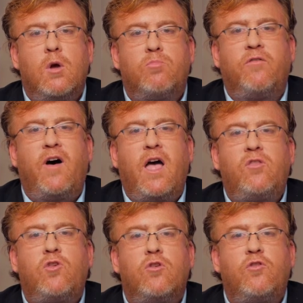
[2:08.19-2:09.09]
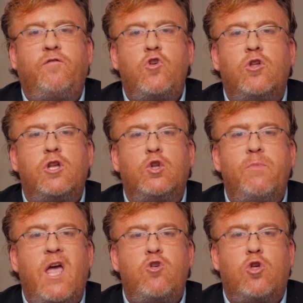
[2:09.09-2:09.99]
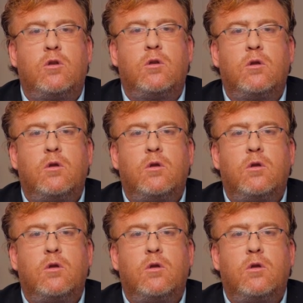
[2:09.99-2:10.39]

provides sufficient illumination.